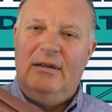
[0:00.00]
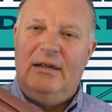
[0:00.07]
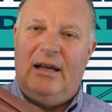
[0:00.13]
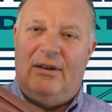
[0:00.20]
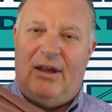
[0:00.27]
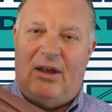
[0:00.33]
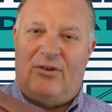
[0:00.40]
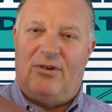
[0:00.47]

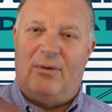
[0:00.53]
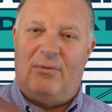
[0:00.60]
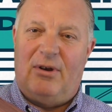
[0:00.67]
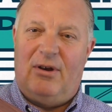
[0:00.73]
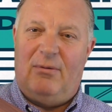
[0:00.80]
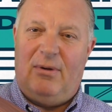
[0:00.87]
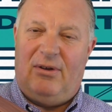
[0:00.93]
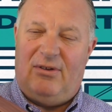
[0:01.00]
And that's
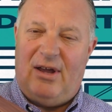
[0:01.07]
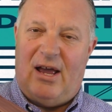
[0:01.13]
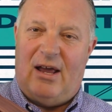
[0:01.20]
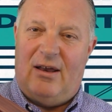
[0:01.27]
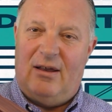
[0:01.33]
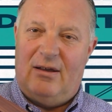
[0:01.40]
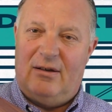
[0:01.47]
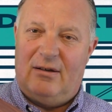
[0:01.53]
something to be
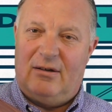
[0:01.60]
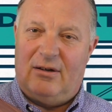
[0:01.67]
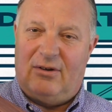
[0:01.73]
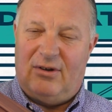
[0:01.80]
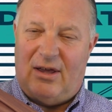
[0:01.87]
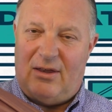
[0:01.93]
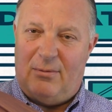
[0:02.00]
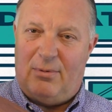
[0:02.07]
said,
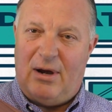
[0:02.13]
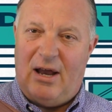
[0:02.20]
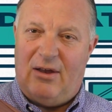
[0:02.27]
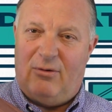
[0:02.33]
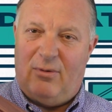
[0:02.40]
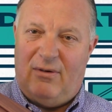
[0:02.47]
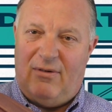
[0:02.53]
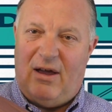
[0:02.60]
because the other
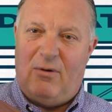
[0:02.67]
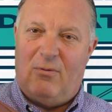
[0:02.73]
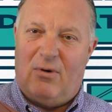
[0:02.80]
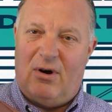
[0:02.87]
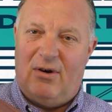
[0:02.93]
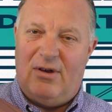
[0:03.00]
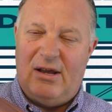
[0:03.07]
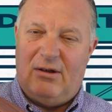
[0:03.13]
brands, we've had
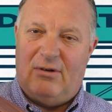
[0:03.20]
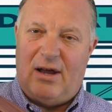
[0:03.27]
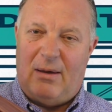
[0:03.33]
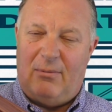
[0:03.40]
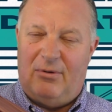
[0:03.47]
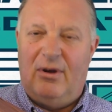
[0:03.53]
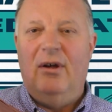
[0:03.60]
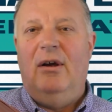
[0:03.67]
warranty
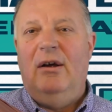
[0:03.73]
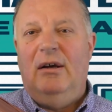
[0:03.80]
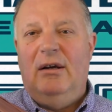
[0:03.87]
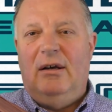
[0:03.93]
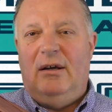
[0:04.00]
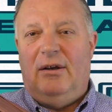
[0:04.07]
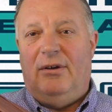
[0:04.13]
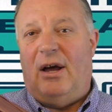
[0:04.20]
claims.
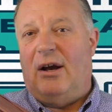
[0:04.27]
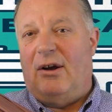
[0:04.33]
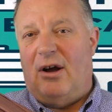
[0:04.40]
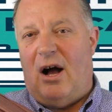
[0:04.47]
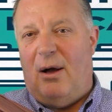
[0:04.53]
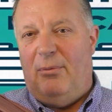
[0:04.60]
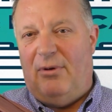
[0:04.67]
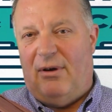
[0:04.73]
Not
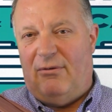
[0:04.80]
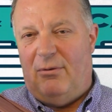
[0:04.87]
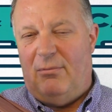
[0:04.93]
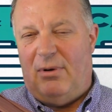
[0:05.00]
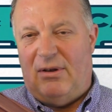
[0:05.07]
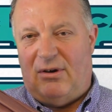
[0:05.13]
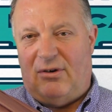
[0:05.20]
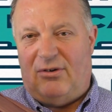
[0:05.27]
gobs of them,
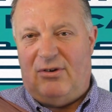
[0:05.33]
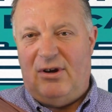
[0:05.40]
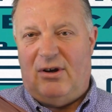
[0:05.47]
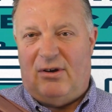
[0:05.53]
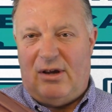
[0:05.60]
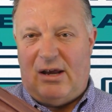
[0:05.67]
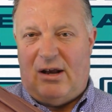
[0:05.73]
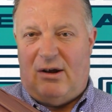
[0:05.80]
but they're
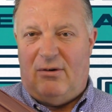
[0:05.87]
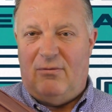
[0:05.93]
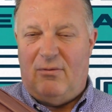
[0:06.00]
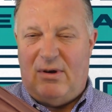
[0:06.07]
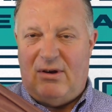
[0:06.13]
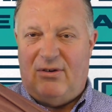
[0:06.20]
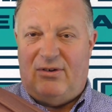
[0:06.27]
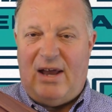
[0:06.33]
still, you know,
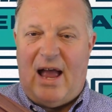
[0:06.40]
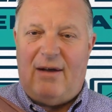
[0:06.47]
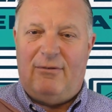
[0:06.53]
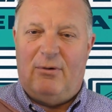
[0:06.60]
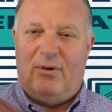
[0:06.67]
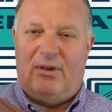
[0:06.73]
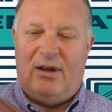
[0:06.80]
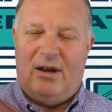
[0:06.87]
we just
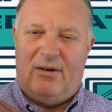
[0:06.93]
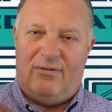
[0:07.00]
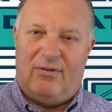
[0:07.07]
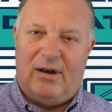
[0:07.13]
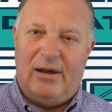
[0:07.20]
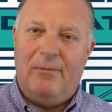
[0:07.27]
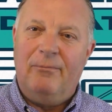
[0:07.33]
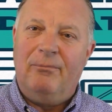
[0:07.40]
haven't with
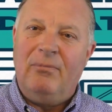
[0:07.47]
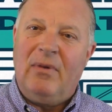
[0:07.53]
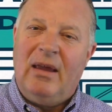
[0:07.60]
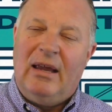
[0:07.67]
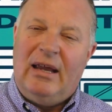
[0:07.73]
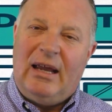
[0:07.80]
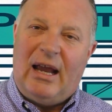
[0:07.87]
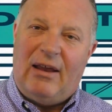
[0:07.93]
Carefree.
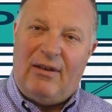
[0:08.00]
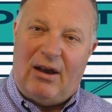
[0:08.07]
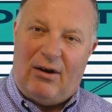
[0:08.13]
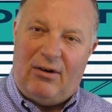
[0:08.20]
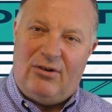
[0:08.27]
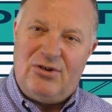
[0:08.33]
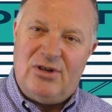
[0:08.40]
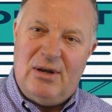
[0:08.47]
And
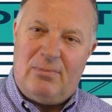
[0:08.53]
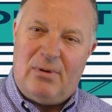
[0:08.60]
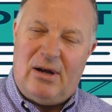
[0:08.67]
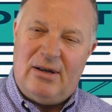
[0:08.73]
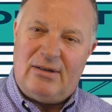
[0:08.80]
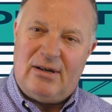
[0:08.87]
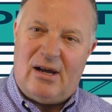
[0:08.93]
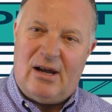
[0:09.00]
they ship
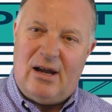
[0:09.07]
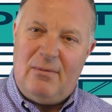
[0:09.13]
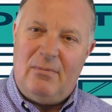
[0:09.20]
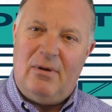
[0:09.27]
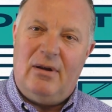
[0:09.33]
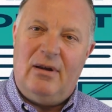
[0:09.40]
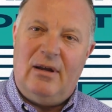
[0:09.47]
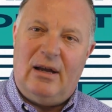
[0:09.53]
on
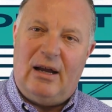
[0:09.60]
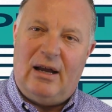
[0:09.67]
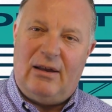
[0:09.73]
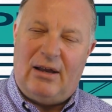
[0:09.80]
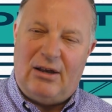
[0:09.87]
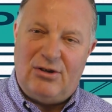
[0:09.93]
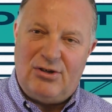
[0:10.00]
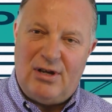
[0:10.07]
time,
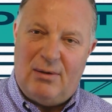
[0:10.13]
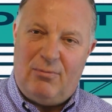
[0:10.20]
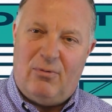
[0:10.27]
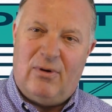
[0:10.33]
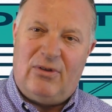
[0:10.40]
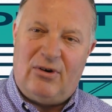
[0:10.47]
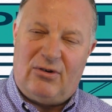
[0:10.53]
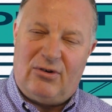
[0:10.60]
and they ship
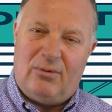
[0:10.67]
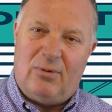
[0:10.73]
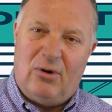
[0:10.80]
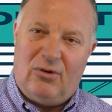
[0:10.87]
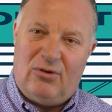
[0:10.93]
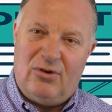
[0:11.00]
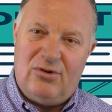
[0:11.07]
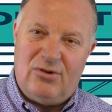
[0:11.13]
what they're
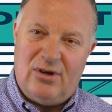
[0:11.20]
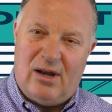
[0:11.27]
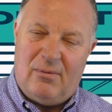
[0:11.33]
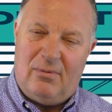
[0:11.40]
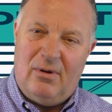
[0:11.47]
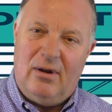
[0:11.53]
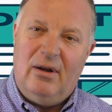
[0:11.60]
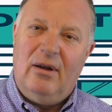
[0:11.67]
supposed to
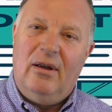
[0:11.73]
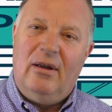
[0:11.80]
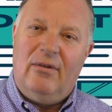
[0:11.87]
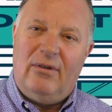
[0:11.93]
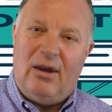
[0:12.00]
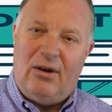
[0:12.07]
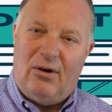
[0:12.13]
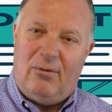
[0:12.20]
ship.
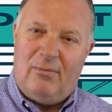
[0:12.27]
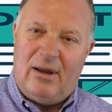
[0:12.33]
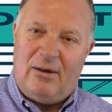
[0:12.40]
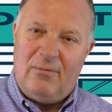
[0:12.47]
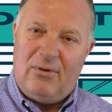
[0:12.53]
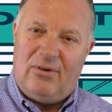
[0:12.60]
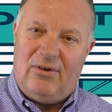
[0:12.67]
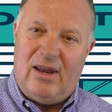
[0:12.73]
They don't
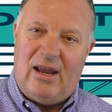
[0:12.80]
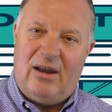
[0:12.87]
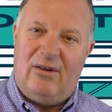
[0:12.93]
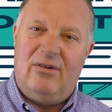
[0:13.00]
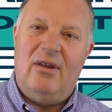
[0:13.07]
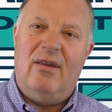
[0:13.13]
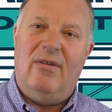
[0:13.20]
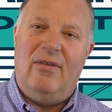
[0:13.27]
make
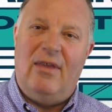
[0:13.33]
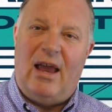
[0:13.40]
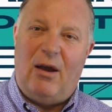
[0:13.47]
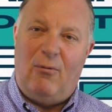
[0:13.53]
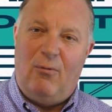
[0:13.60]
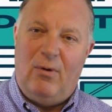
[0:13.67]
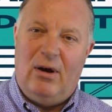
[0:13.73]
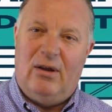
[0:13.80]
mistakes. They
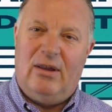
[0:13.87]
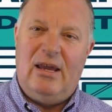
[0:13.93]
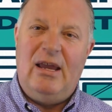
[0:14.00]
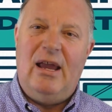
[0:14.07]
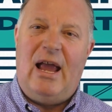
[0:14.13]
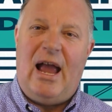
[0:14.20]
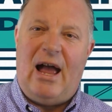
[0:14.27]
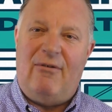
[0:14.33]

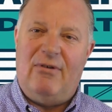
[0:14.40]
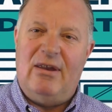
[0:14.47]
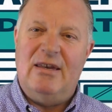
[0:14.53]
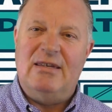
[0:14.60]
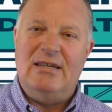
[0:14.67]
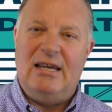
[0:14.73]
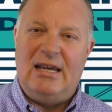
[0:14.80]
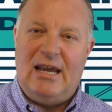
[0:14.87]
really have
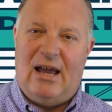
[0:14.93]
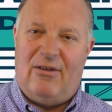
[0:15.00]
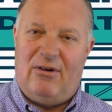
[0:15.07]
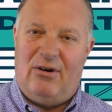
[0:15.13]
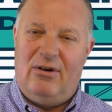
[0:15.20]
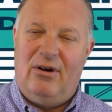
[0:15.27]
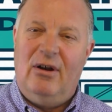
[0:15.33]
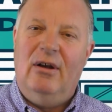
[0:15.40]
it
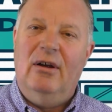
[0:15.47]
together.